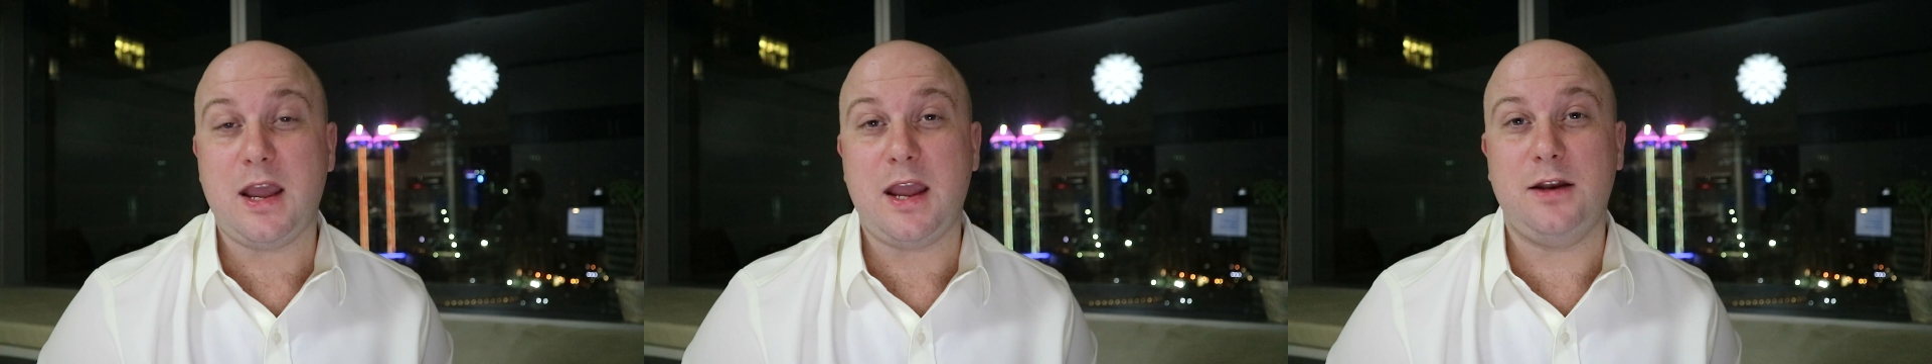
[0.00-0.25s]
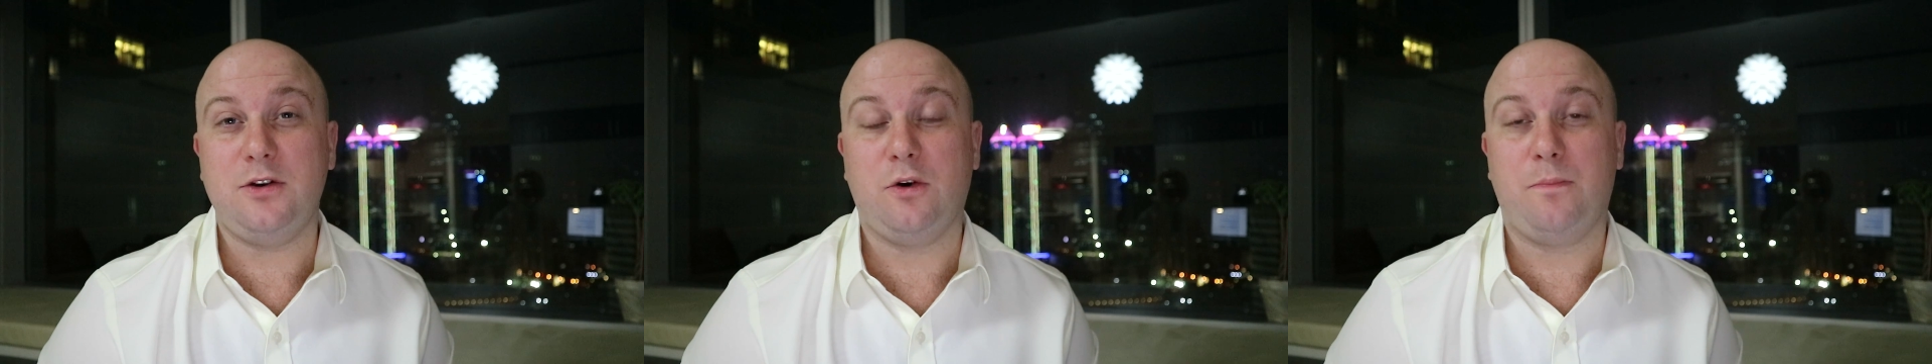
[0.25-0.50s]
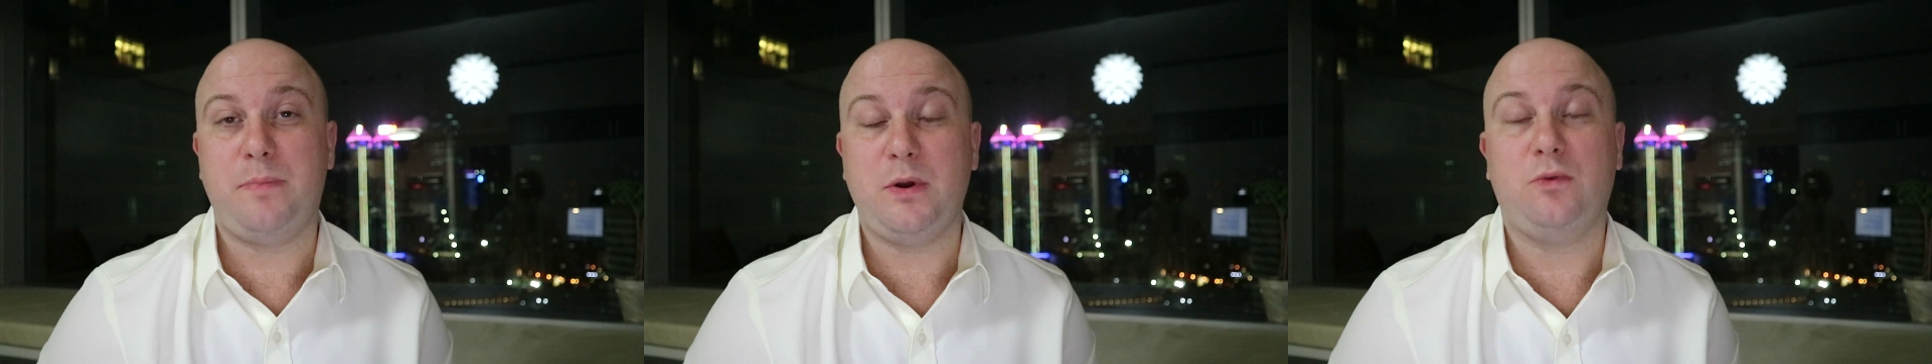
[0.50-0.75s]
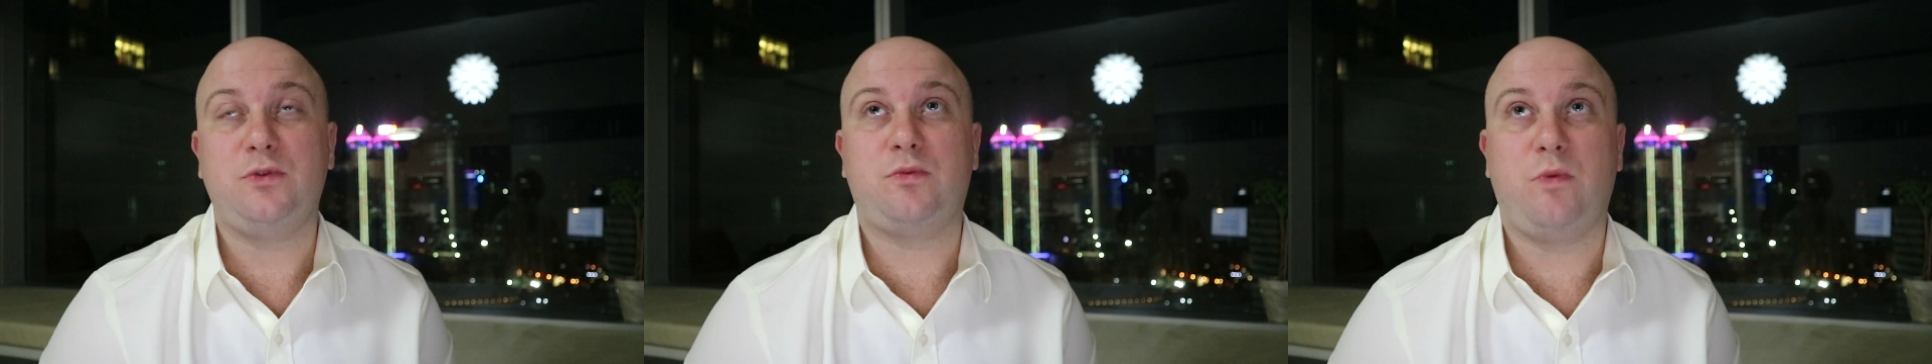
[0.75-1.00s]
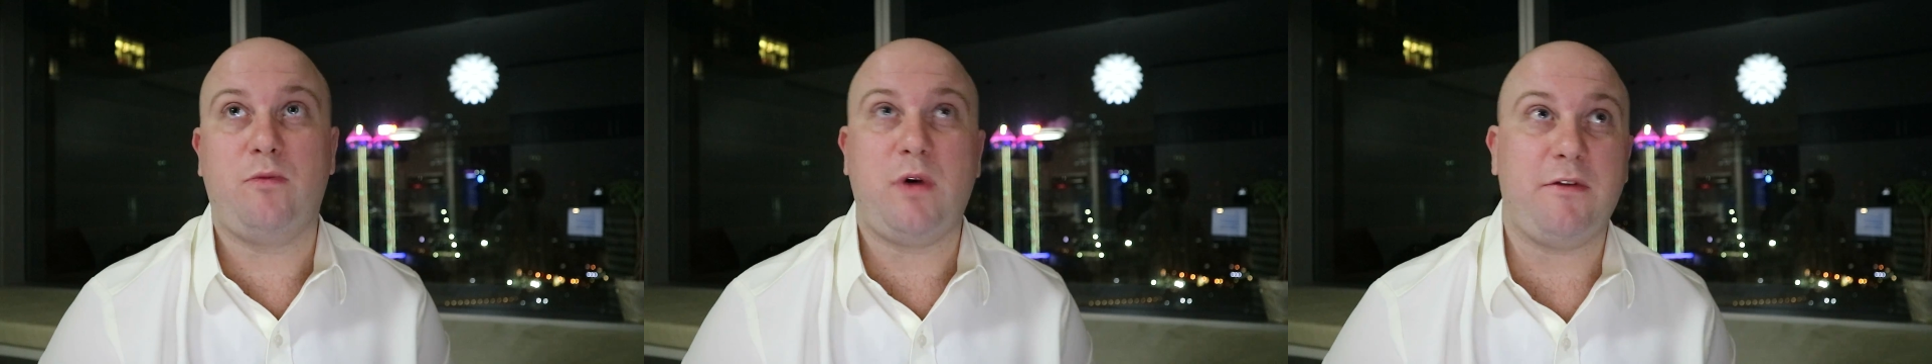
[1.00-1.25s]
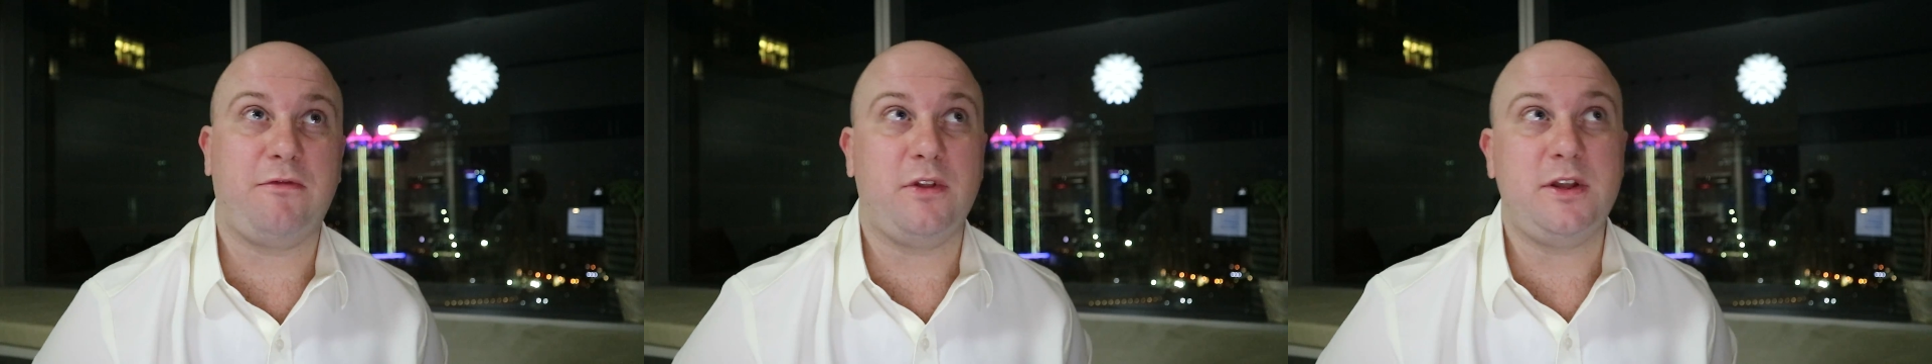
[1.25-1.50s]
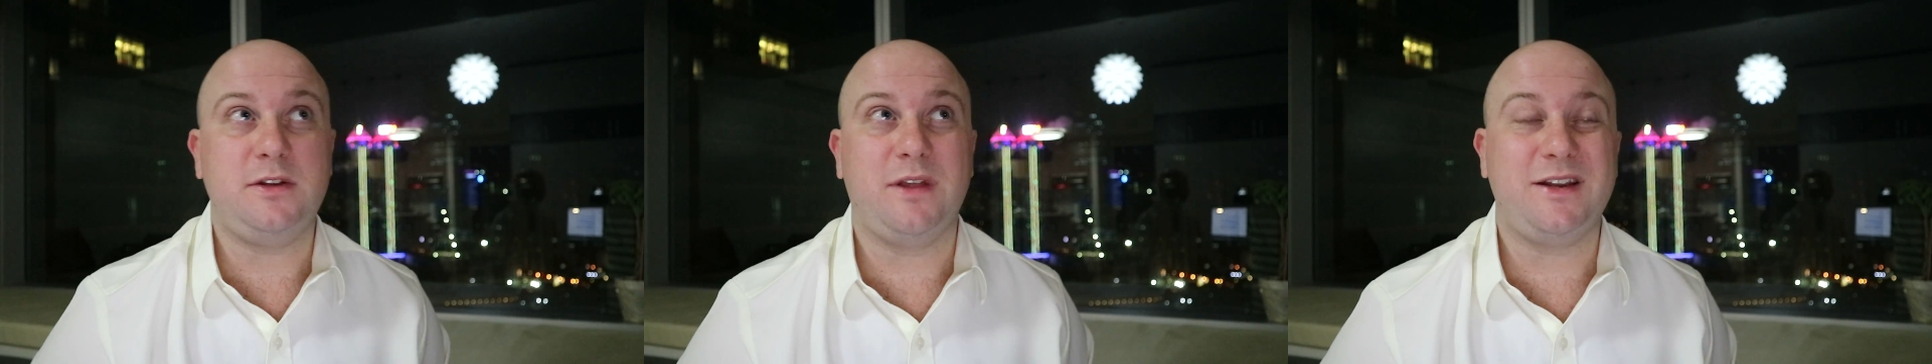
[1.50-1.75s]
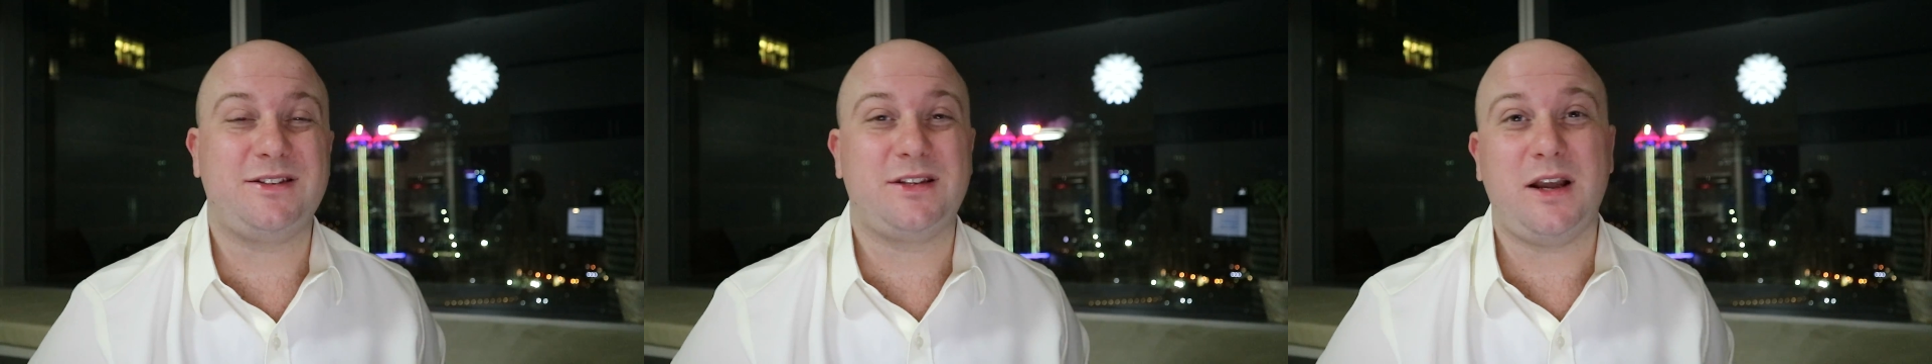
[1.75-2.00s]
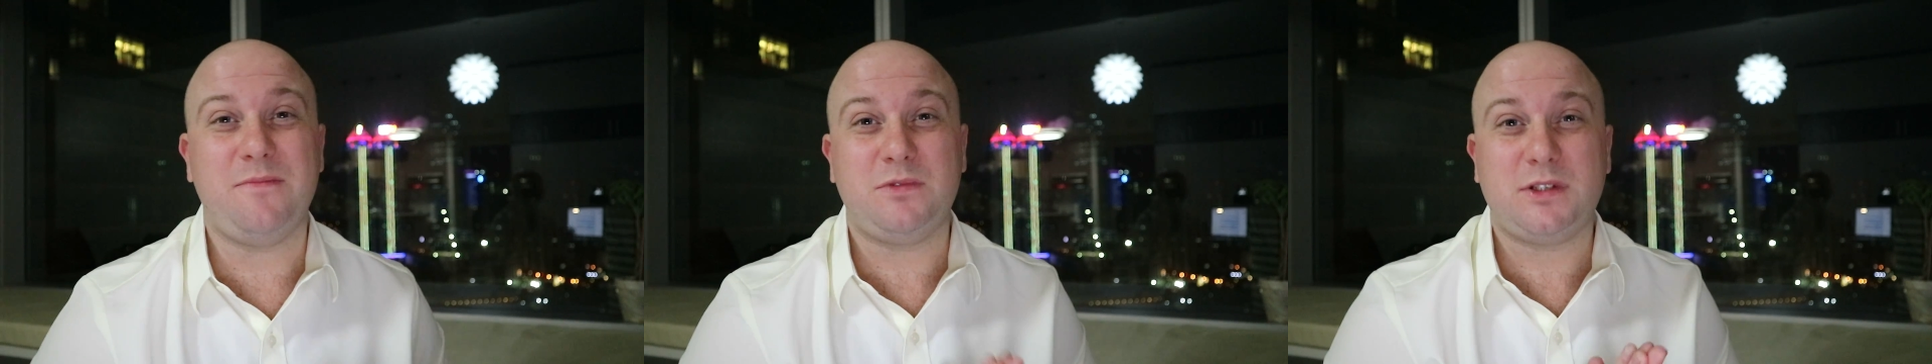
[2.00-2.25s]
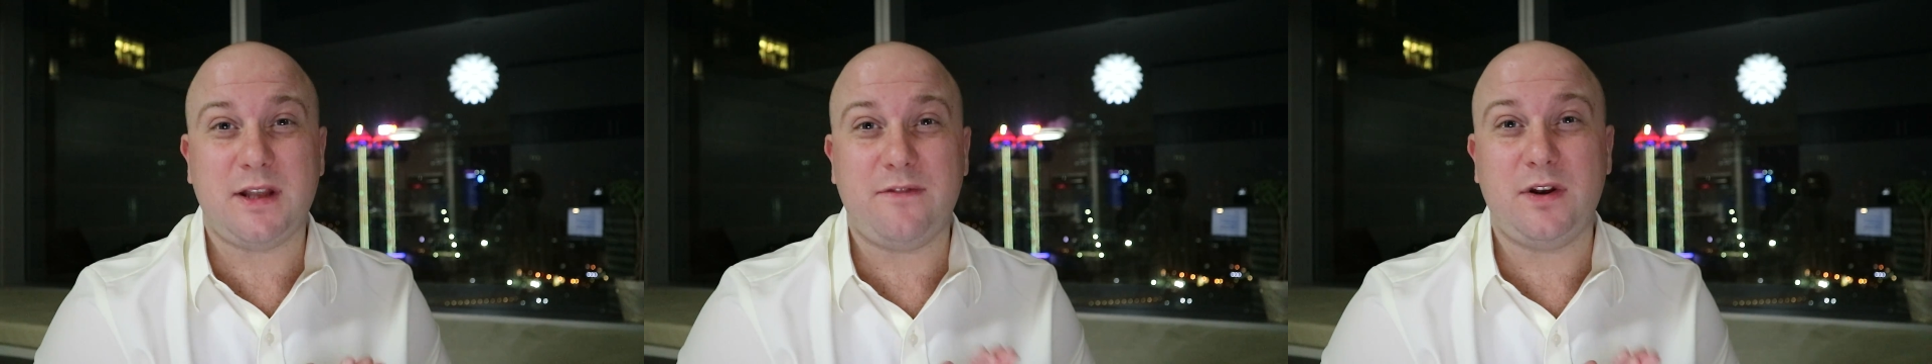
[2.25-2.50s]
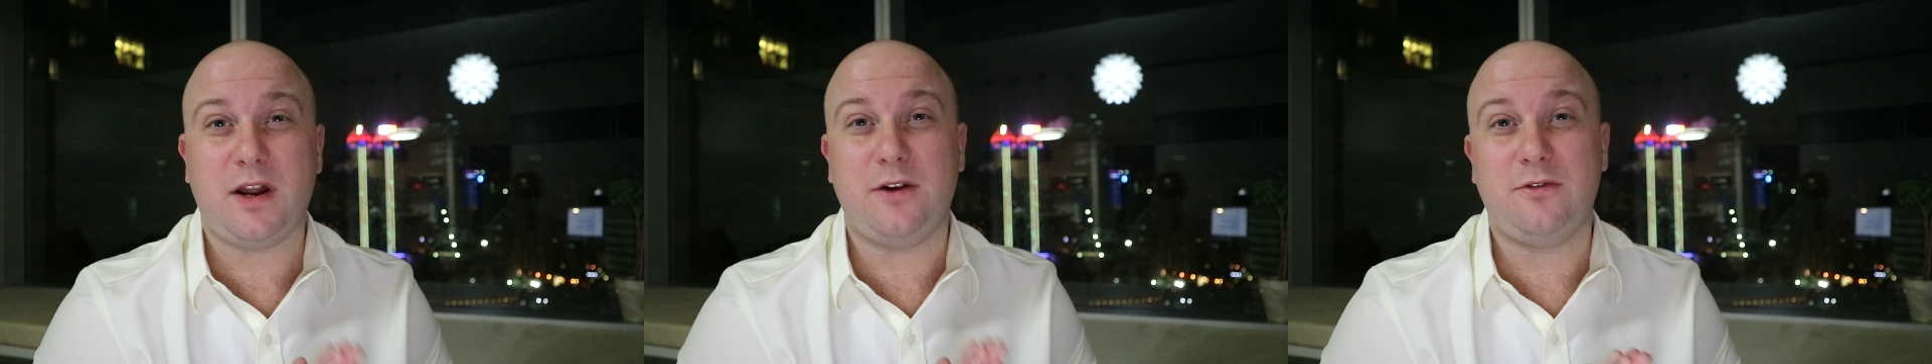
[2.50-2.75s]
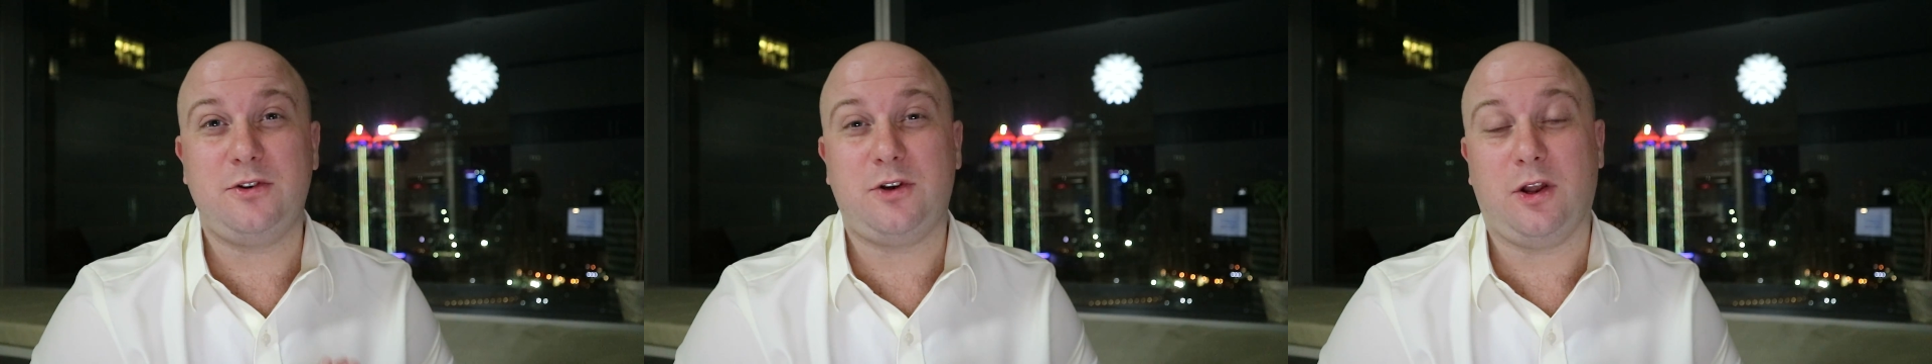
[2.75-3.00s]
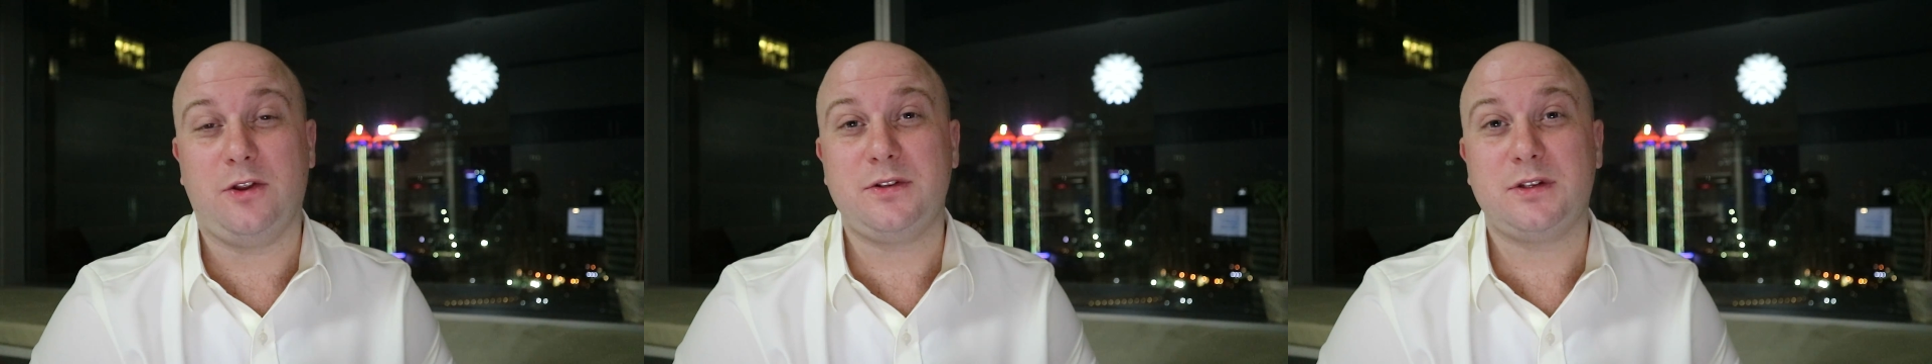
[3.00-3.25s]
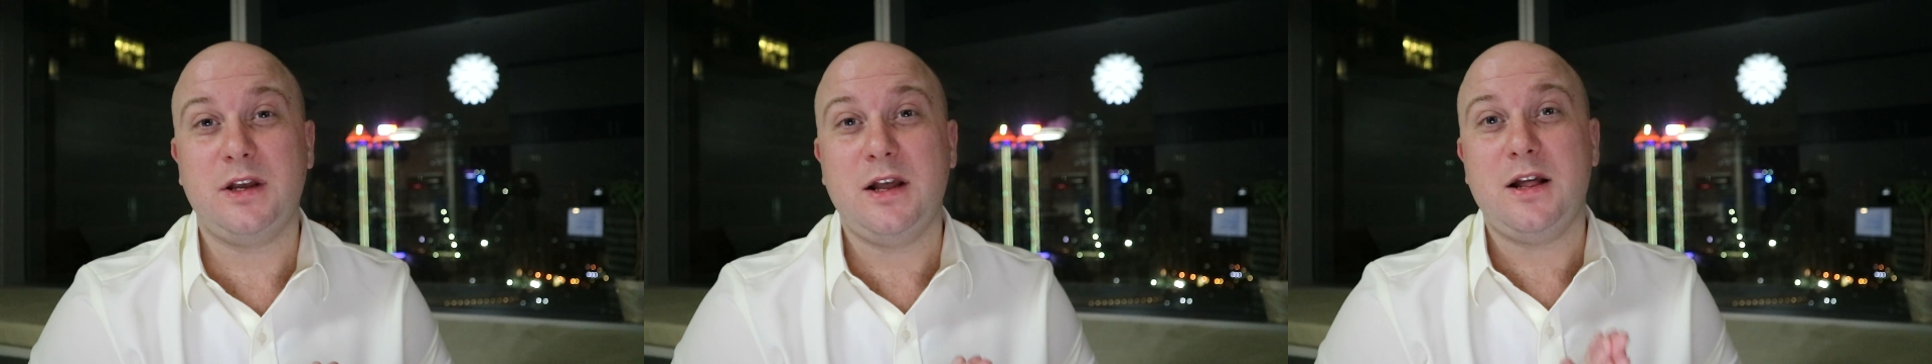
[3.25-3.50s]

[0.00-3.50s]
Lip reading: and your bills were roughly, let's say, $700,